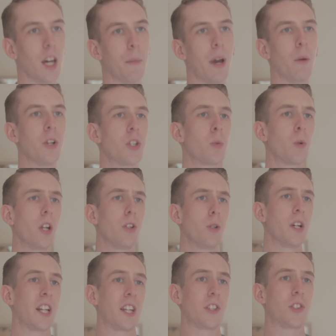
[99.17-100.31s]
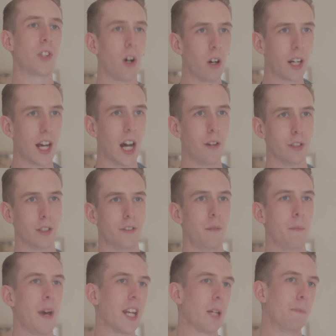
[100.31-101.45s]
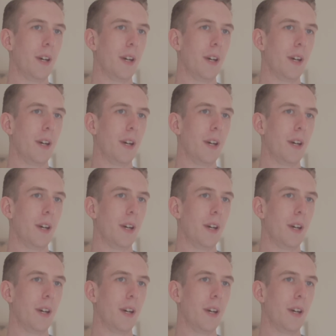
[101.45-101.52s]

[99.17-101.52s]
Yeah, mate, we just want to do another song cover for Matty